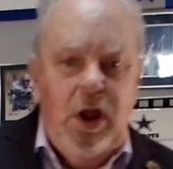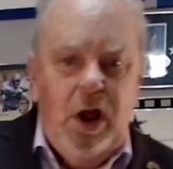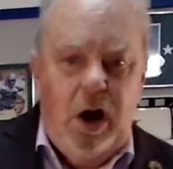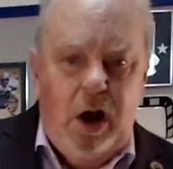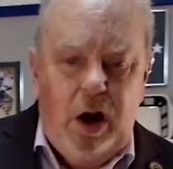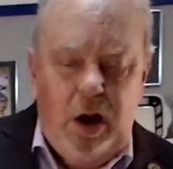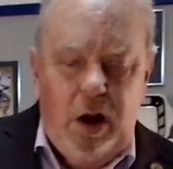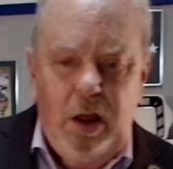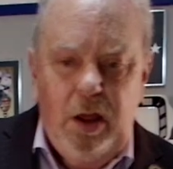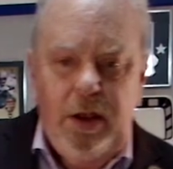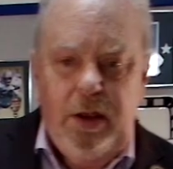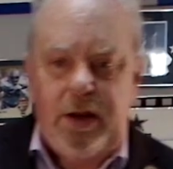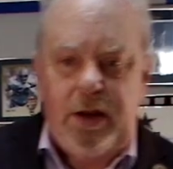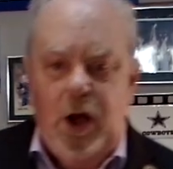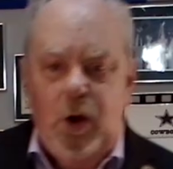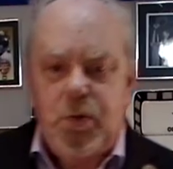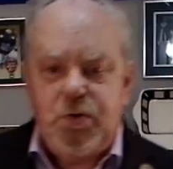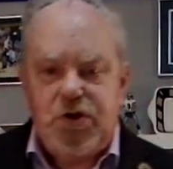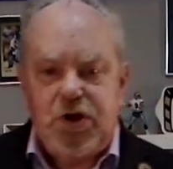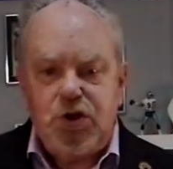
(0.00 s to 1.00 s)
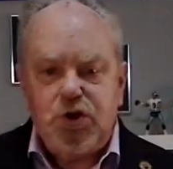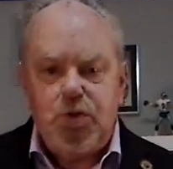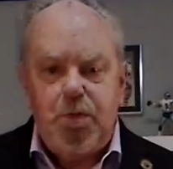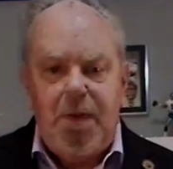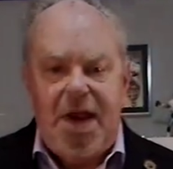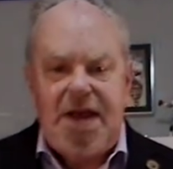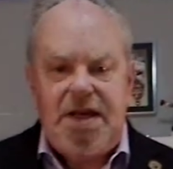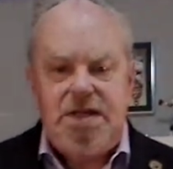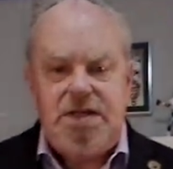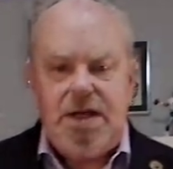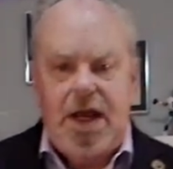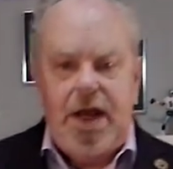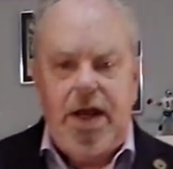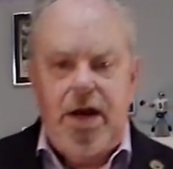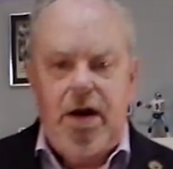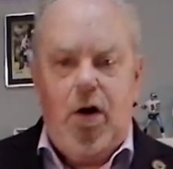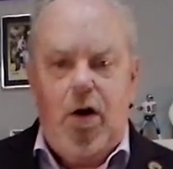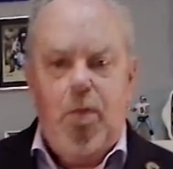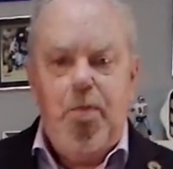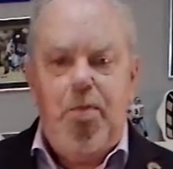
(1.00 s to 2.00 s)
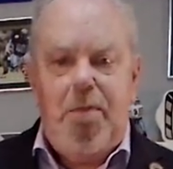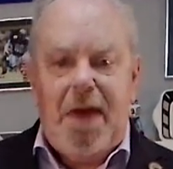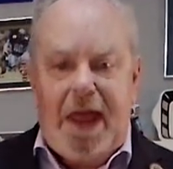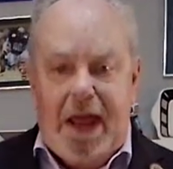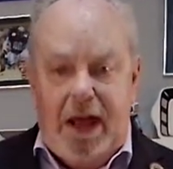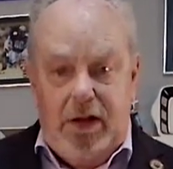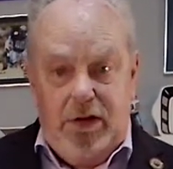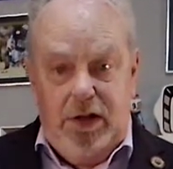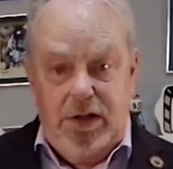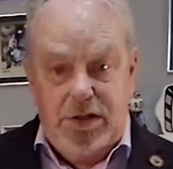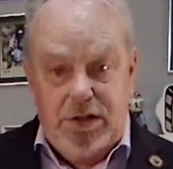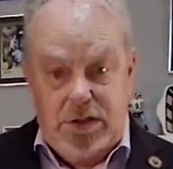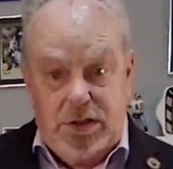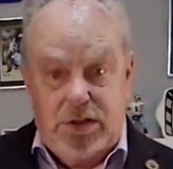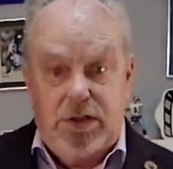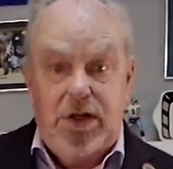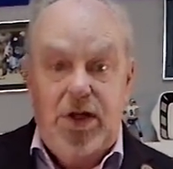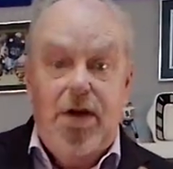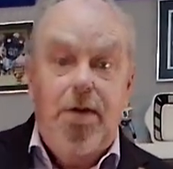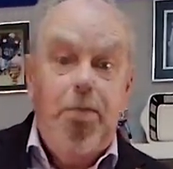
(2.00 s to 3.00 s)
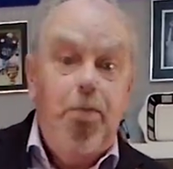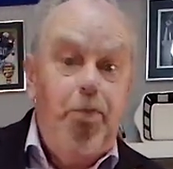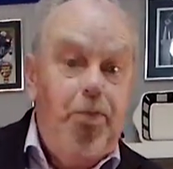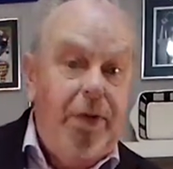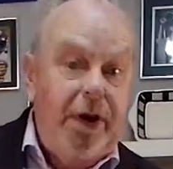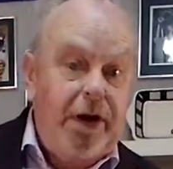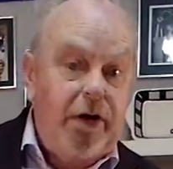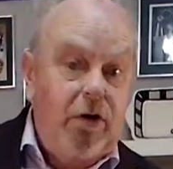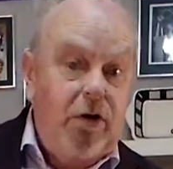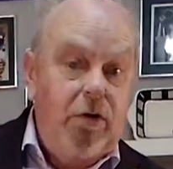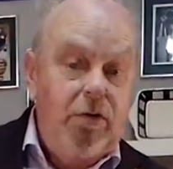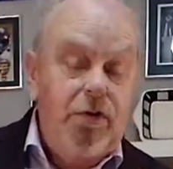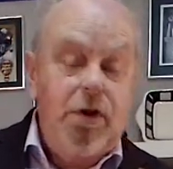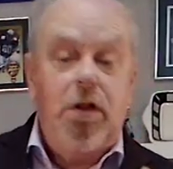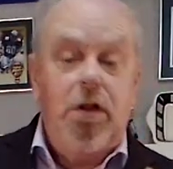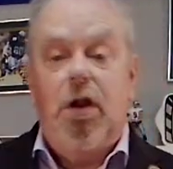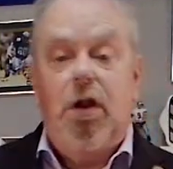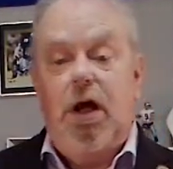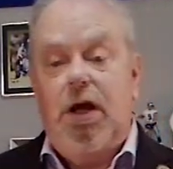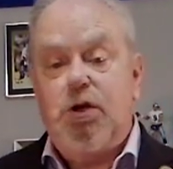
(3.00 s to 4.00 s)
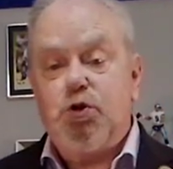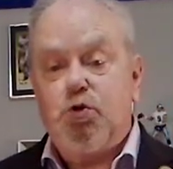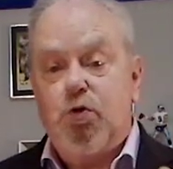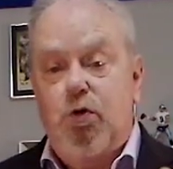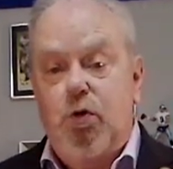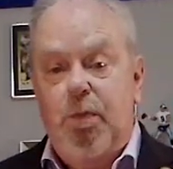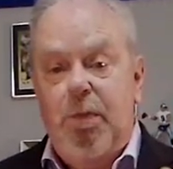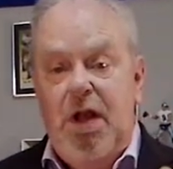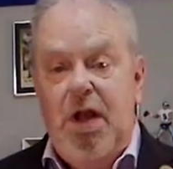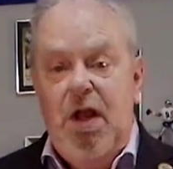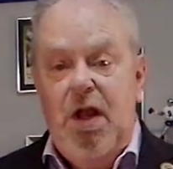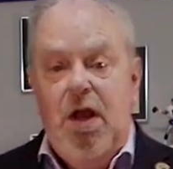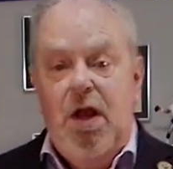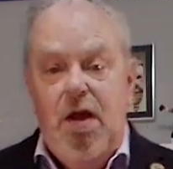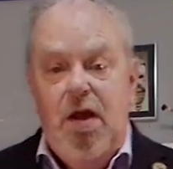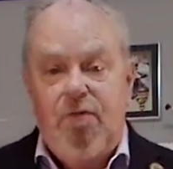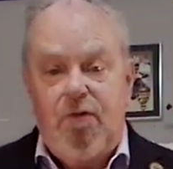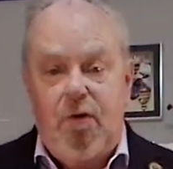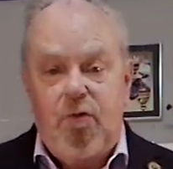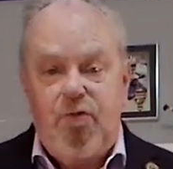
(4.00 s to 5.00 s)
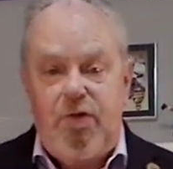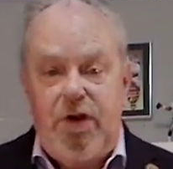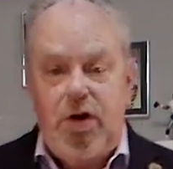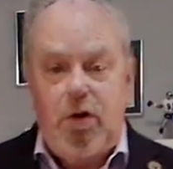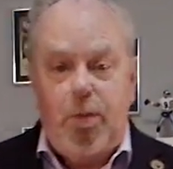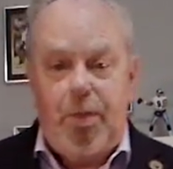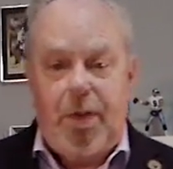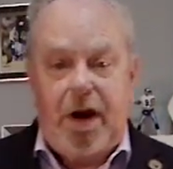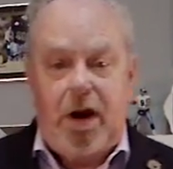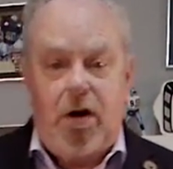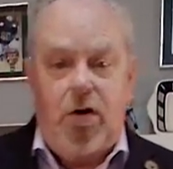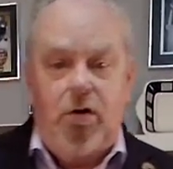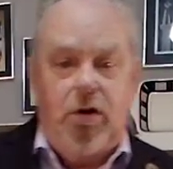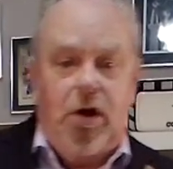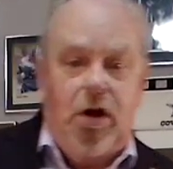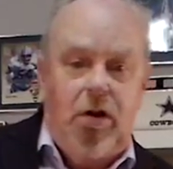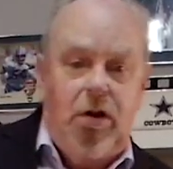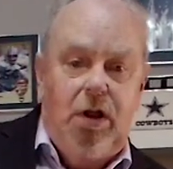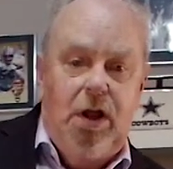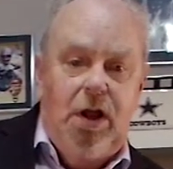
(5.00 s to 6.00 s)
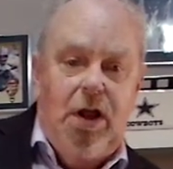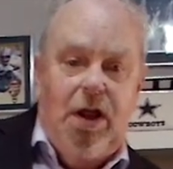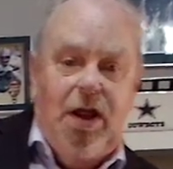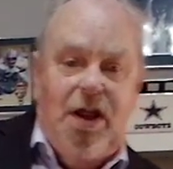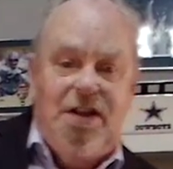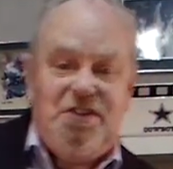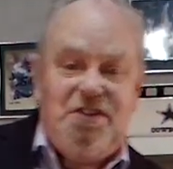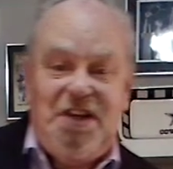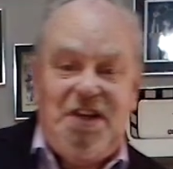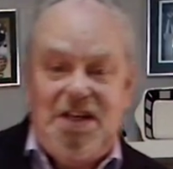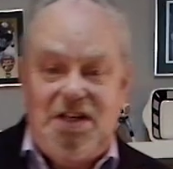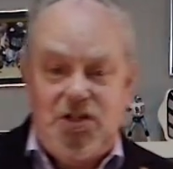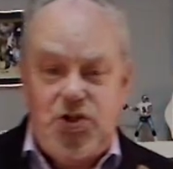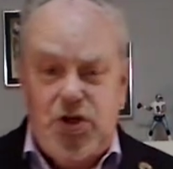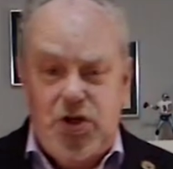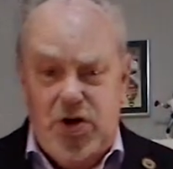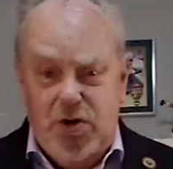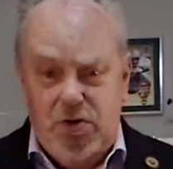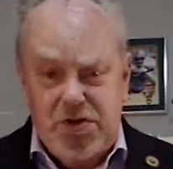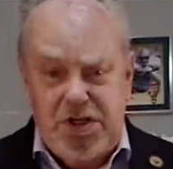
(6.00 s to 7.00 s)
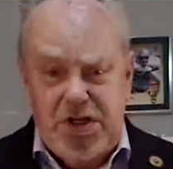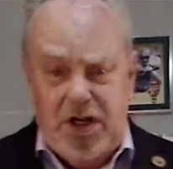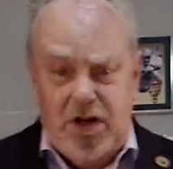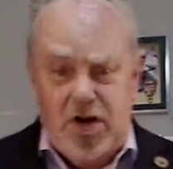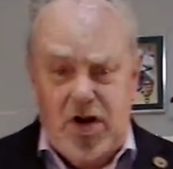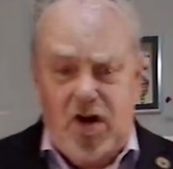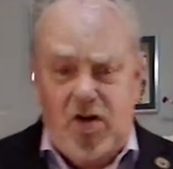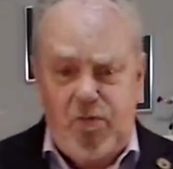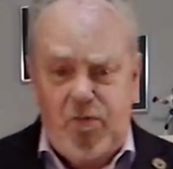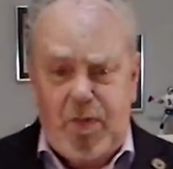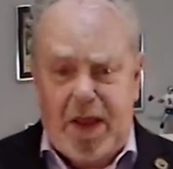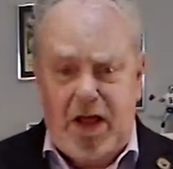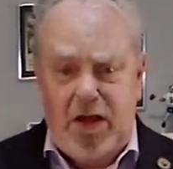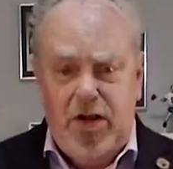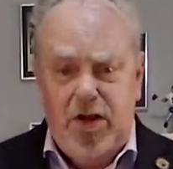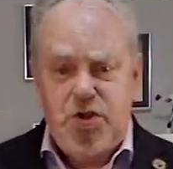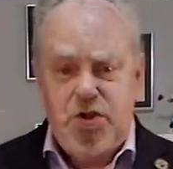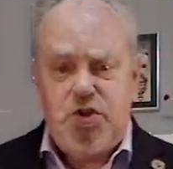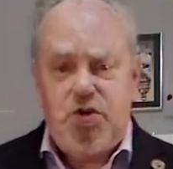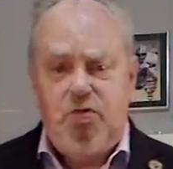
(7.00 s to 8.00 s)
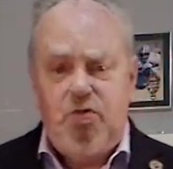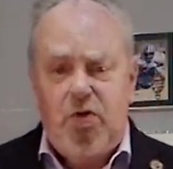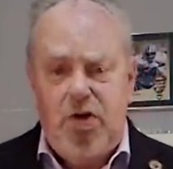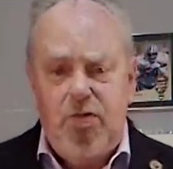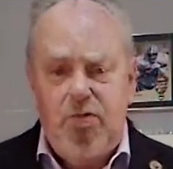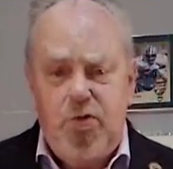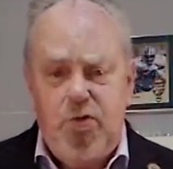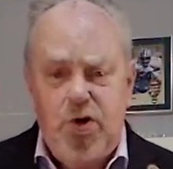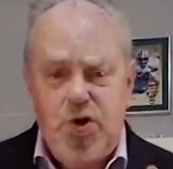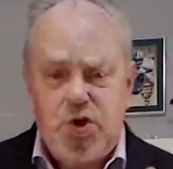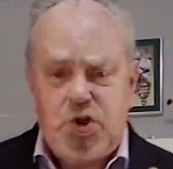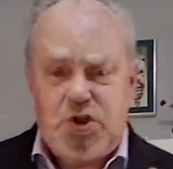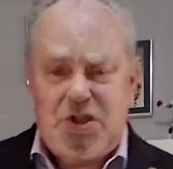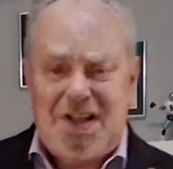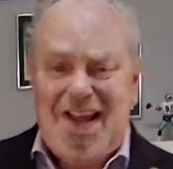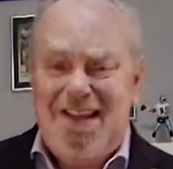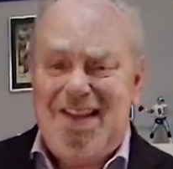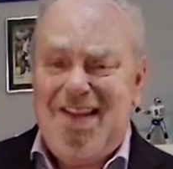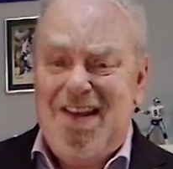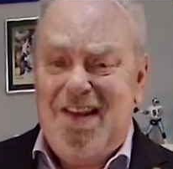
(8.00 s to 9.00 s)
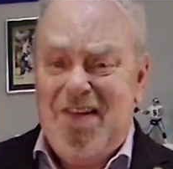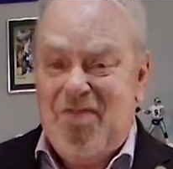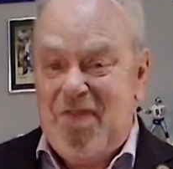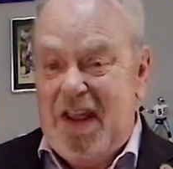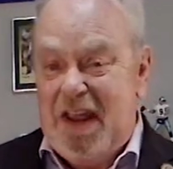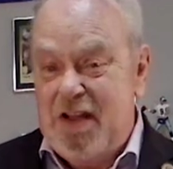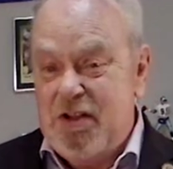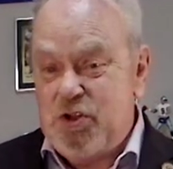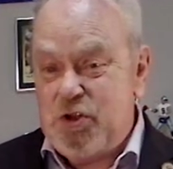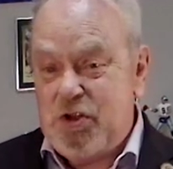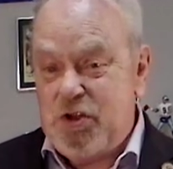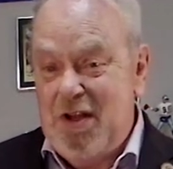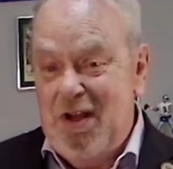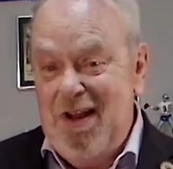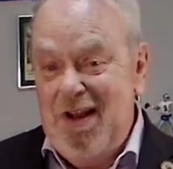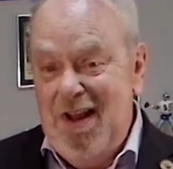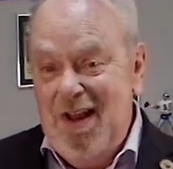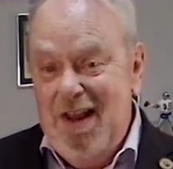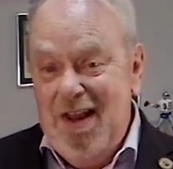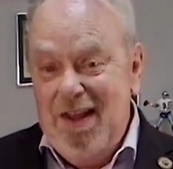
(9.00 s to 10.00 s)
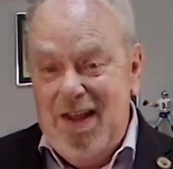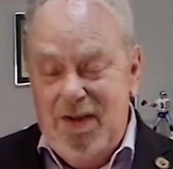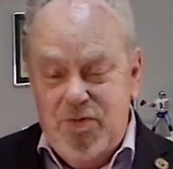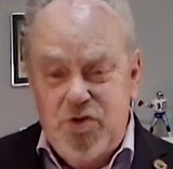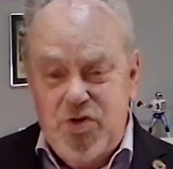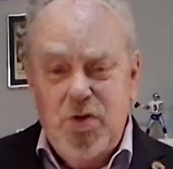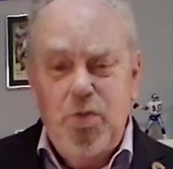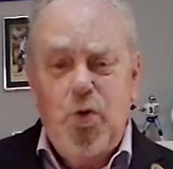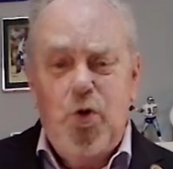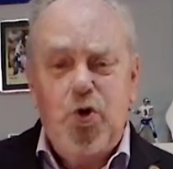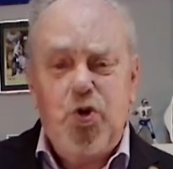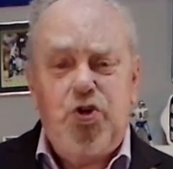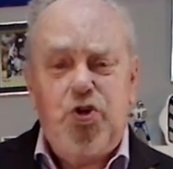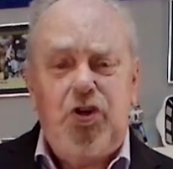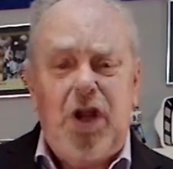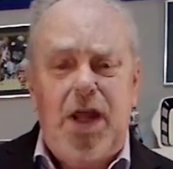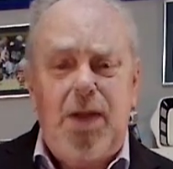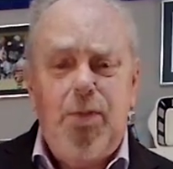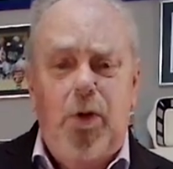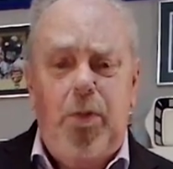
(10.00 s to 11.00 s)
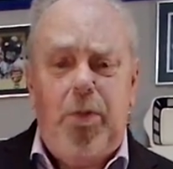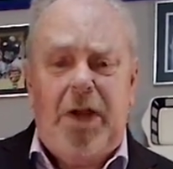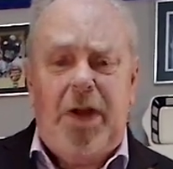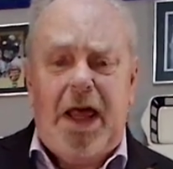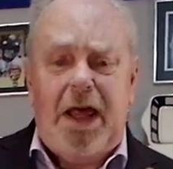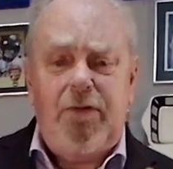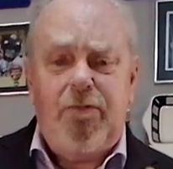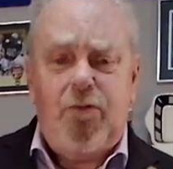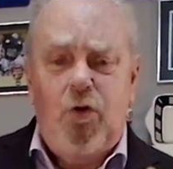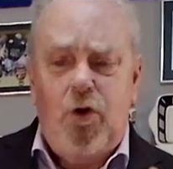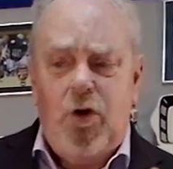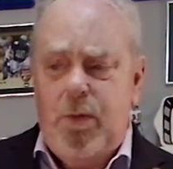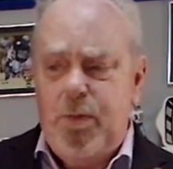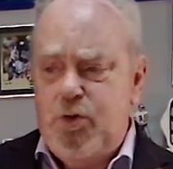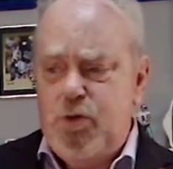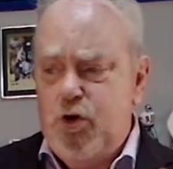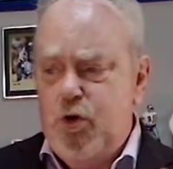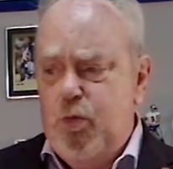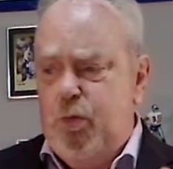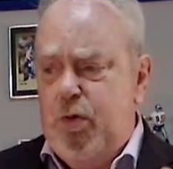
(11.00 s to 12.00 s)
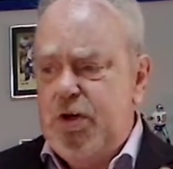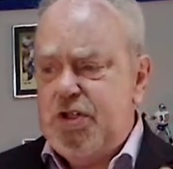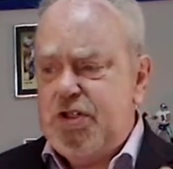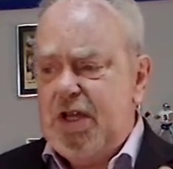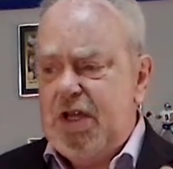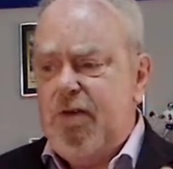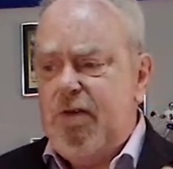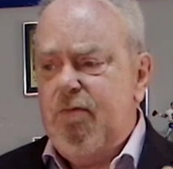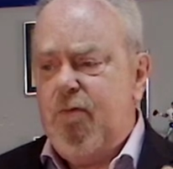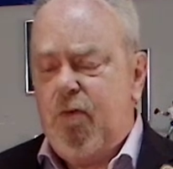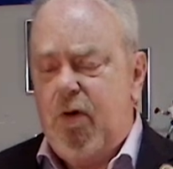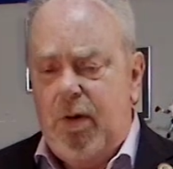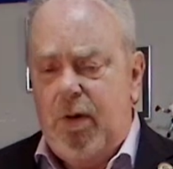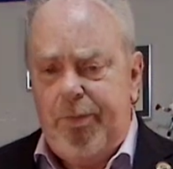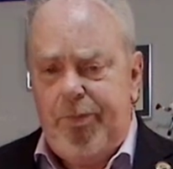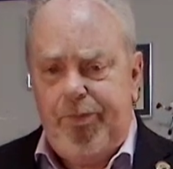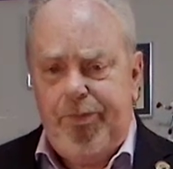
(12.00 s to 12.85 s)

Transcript: It helps us maintain our balance better in the classroom. If our feet are parallel, it's easier to get off balance if one foot is slightly advanced. It gives you a more stable platform to present from.